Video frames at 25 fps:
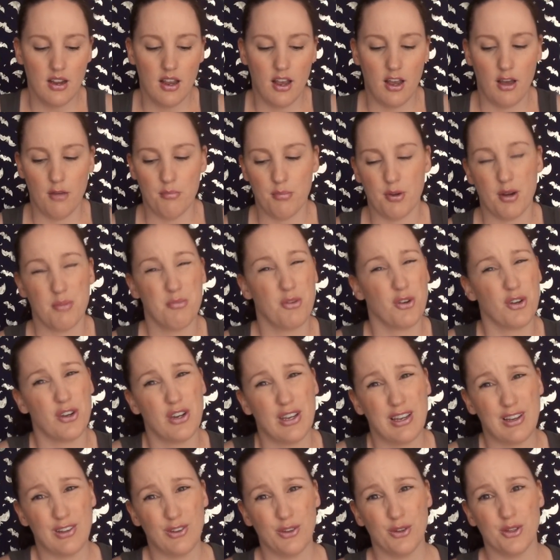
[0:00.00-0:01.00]
but I'm not
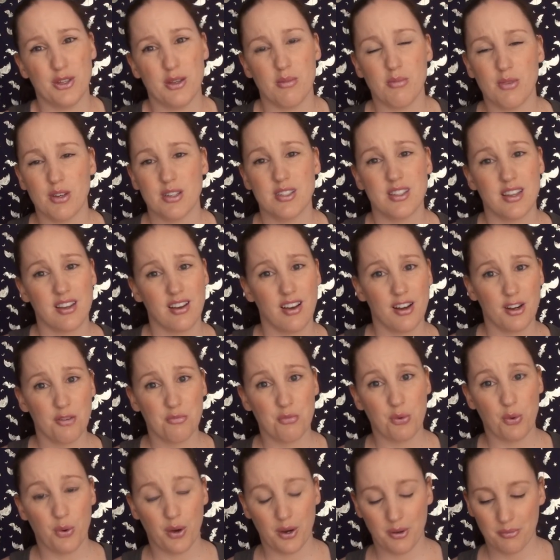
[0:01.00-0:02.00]
going to include them because they're kind
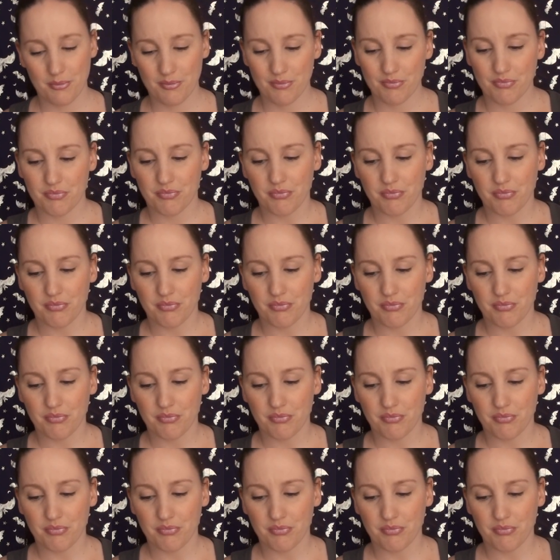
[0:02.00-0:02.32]
of boring.